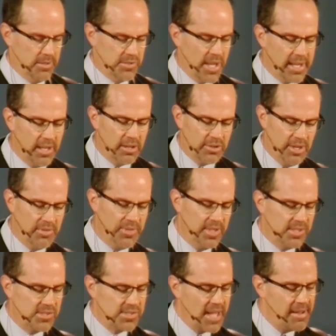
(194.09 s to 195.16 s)
2
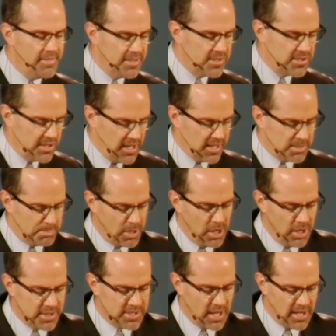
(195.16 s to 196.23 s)
Corinthians 7 6,
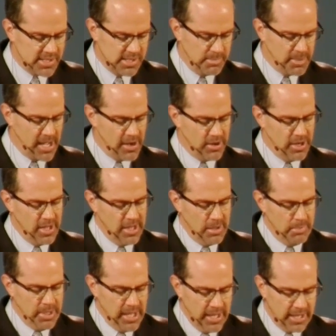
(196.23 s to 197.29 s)
Paul talks about
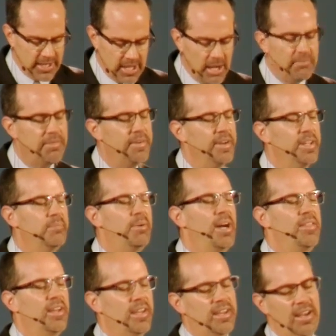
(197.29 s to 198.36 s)
being comforted
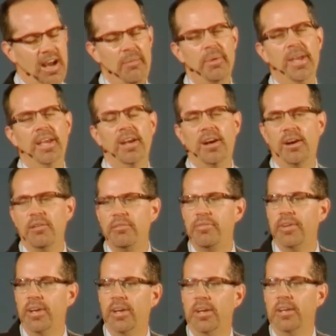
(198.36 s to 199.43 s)
by the coming
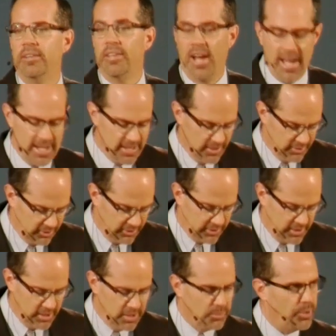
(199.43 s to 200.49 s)
of
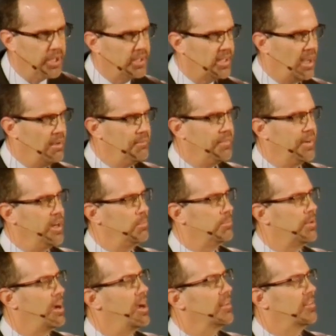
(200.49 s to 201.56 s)
Titus. What comfort
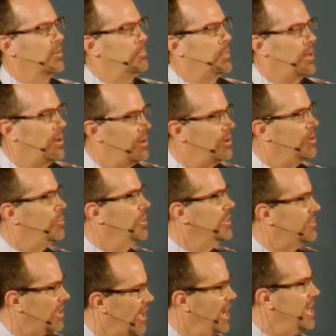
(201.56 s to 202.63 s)
it brought to Paul
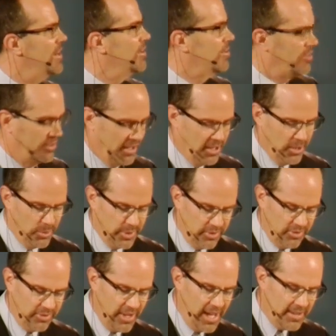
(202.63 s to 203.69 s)
when Titus
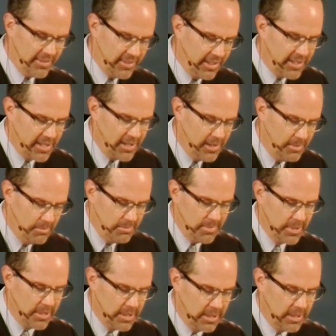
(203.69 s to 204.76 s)
was sent to come.